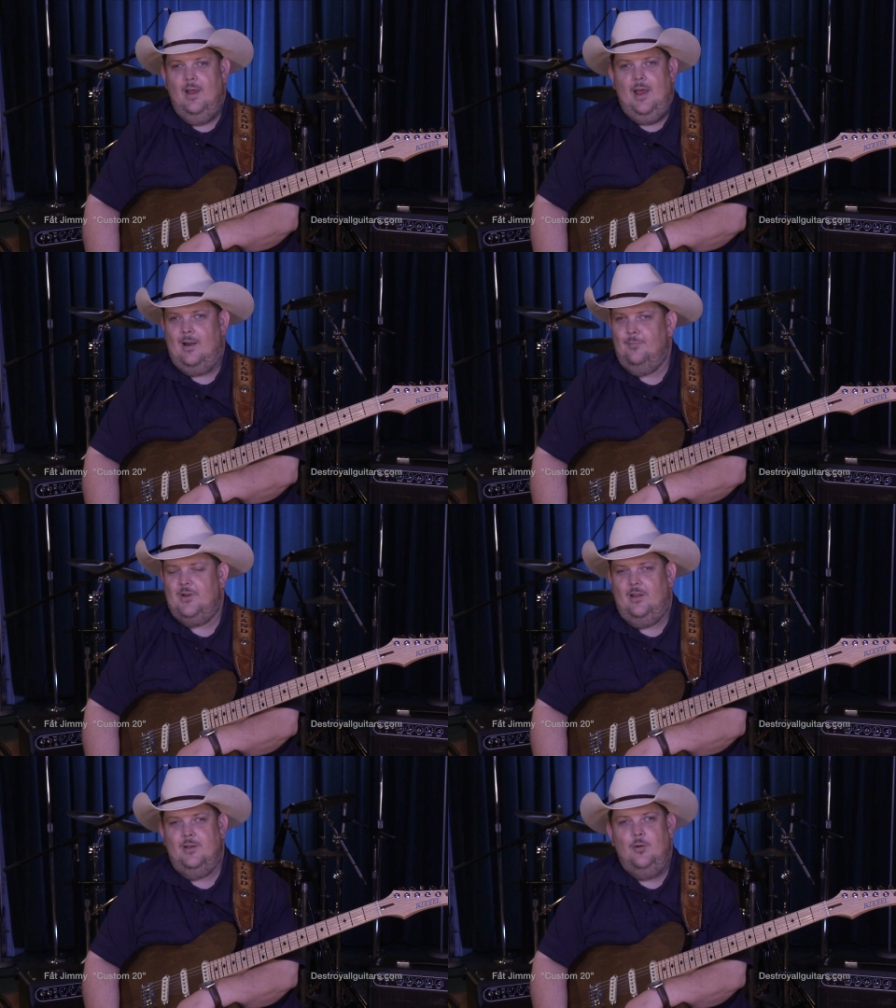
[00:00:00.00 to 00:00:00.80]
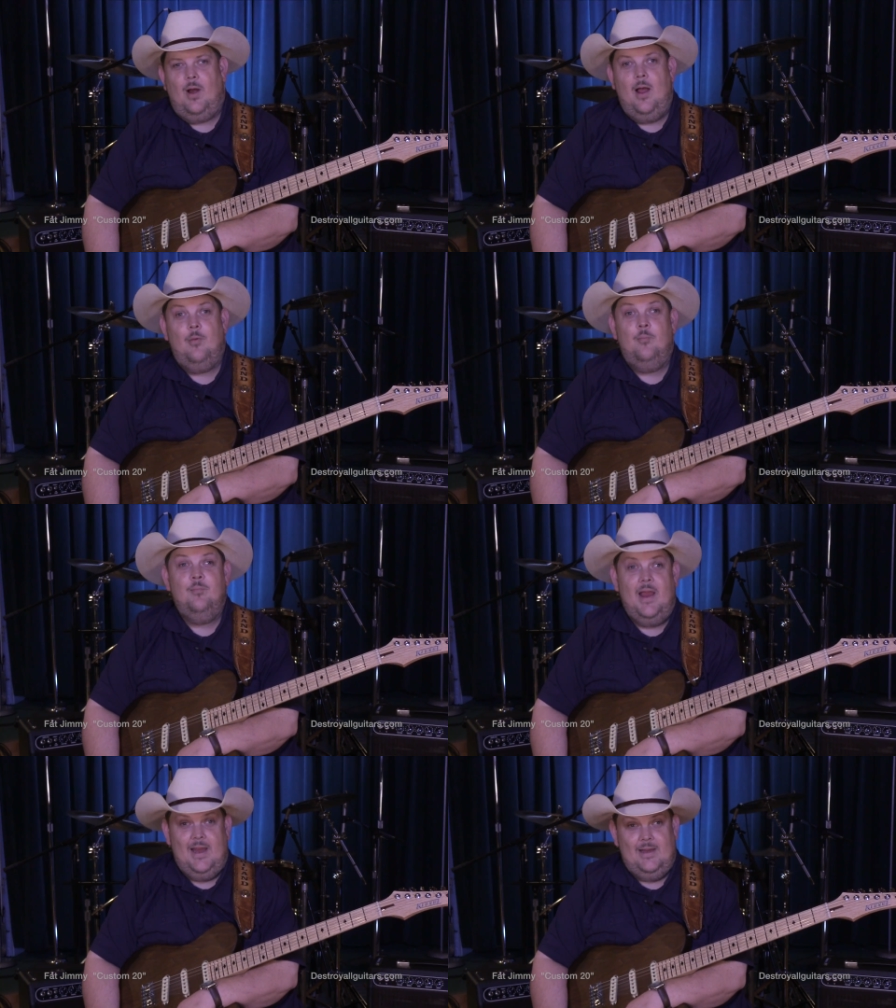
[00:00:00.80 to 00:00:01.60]
And I'm telling you, I'm
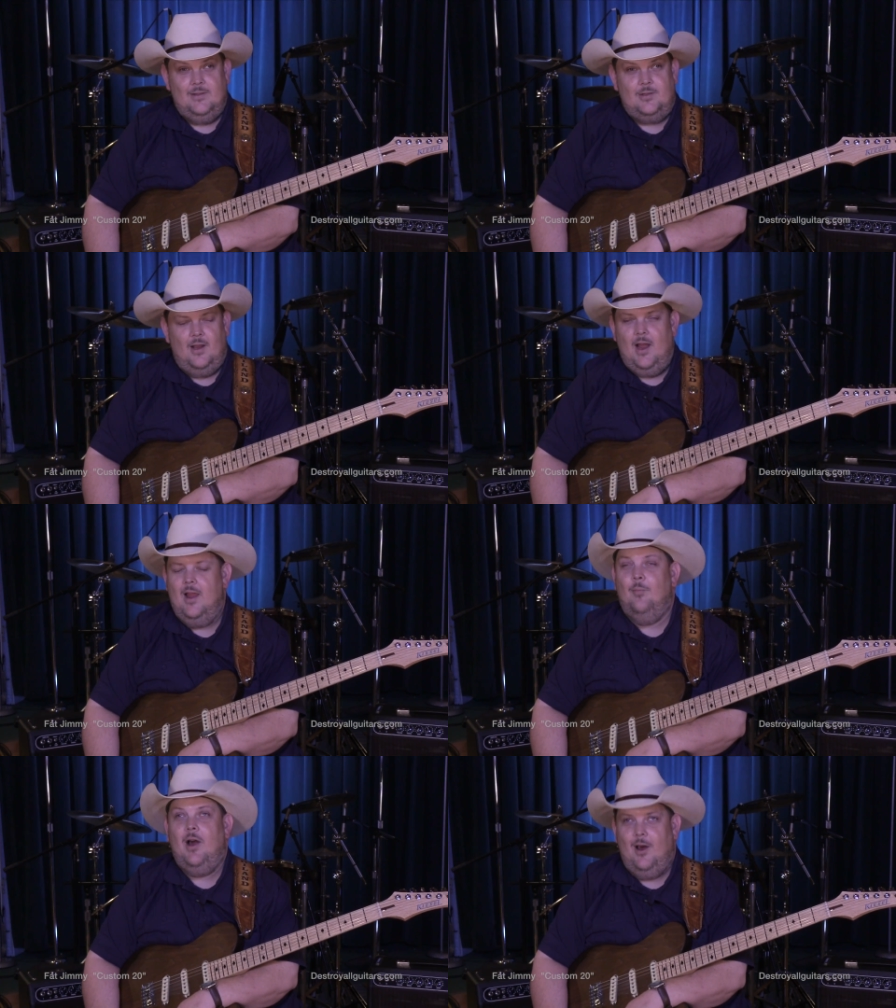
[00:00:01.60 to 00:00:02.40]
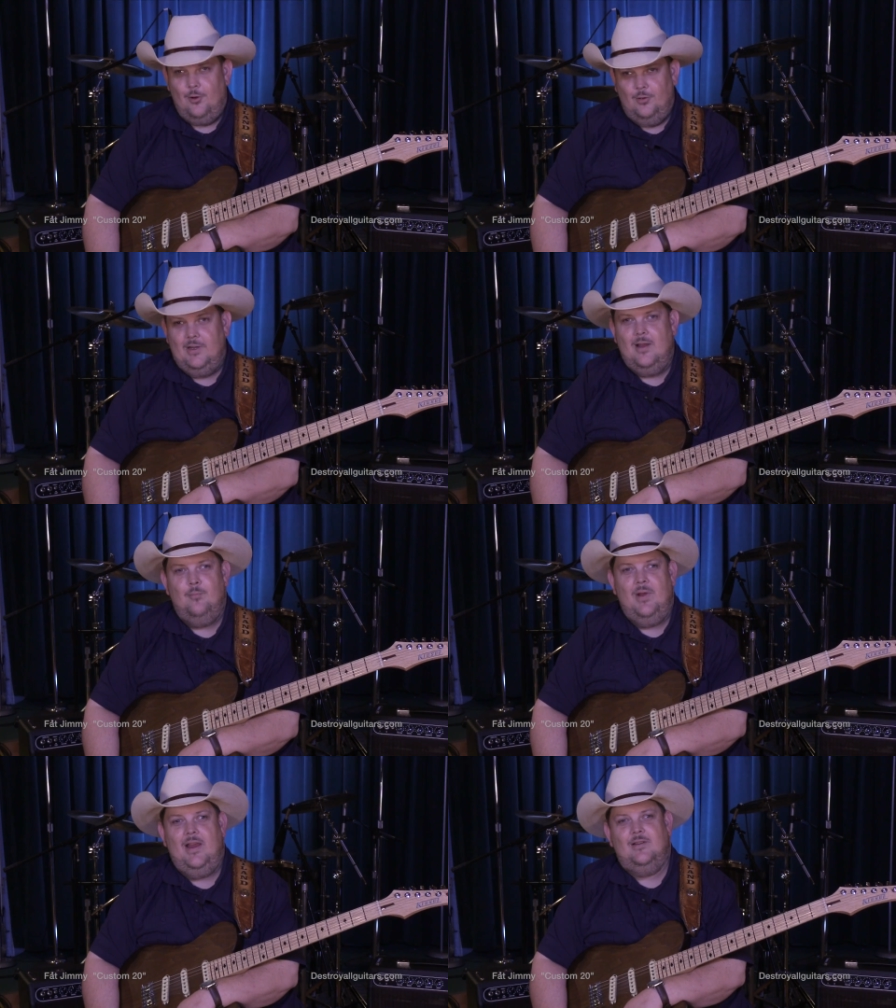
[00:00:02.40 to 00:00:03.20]
amazed. I am utterly
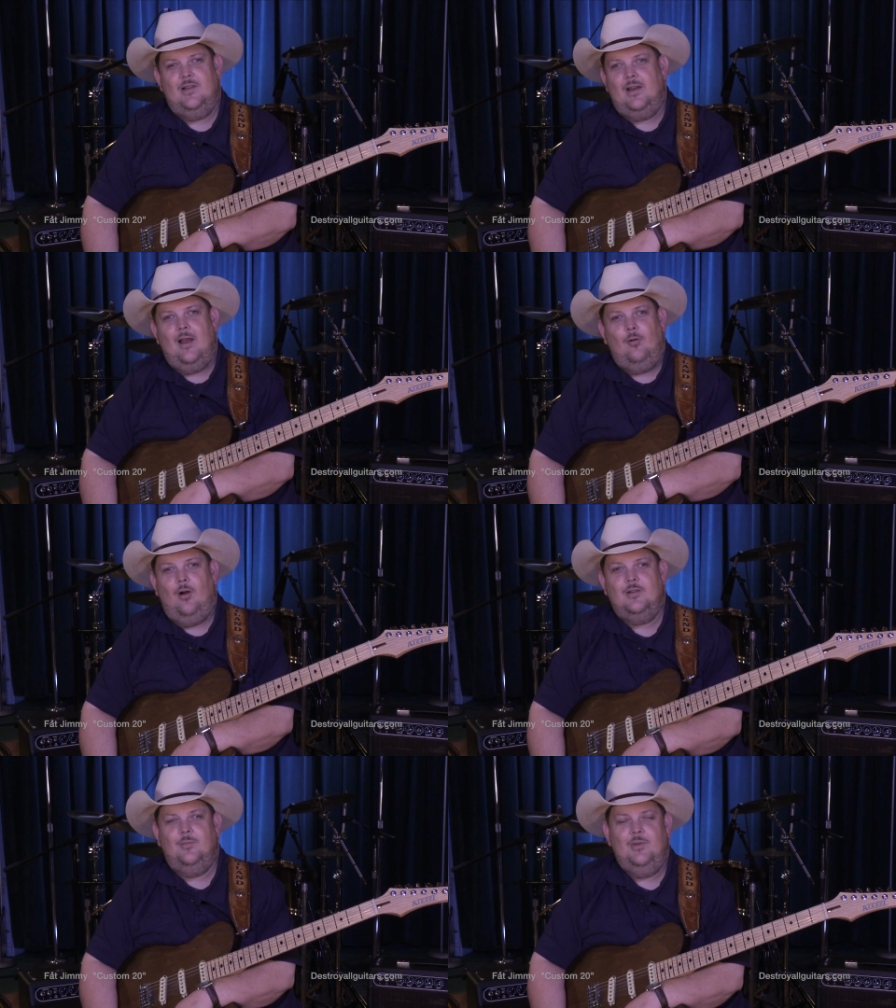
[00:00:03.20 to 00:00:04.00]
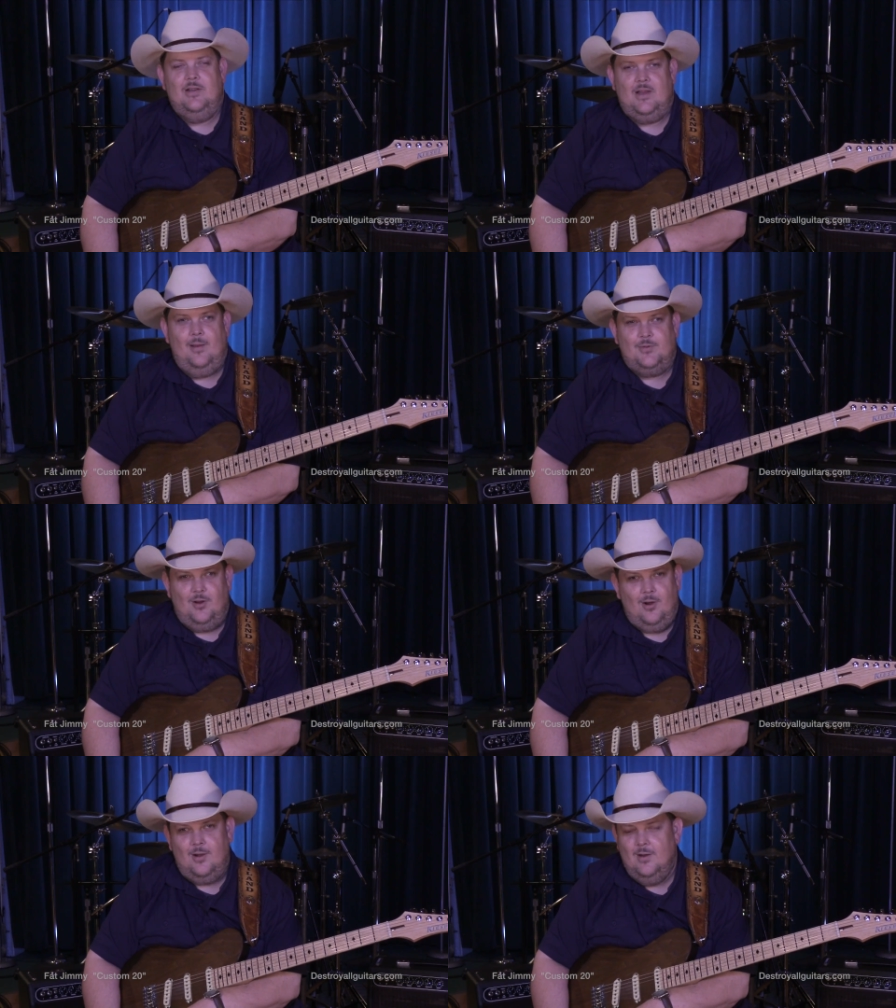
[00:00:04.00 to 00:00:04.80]
amazed at how awesome these amps
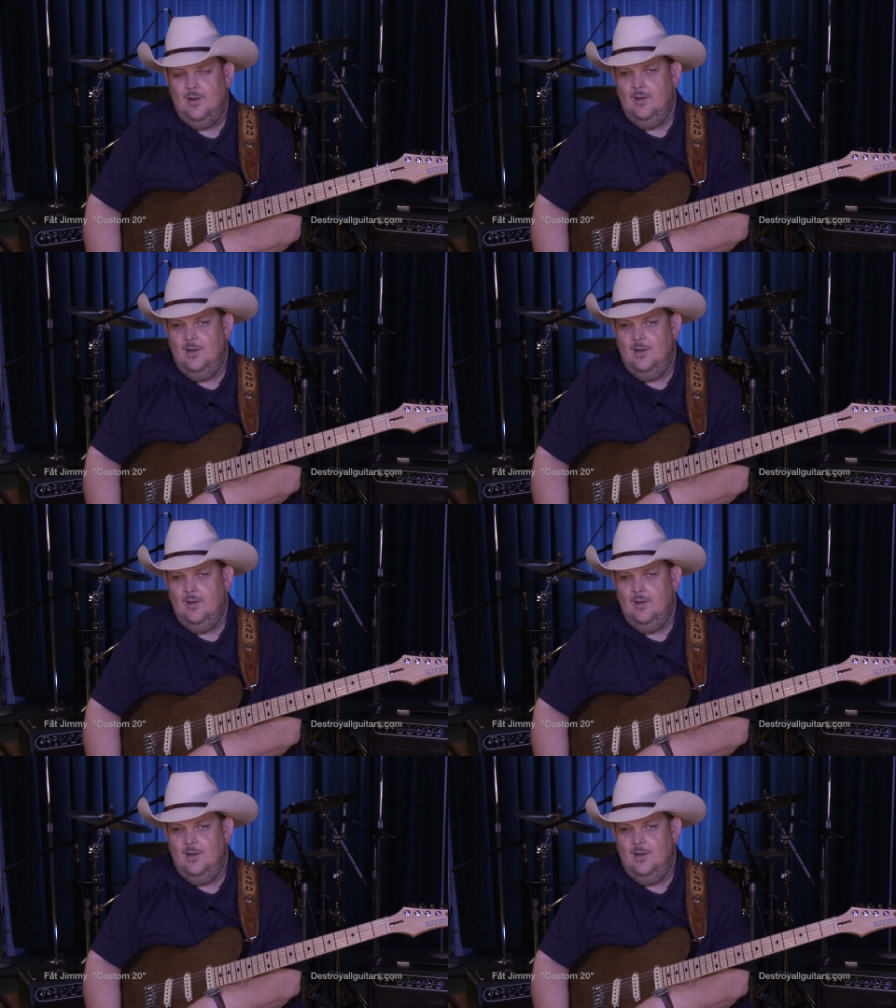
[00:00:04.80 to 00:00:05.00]
are.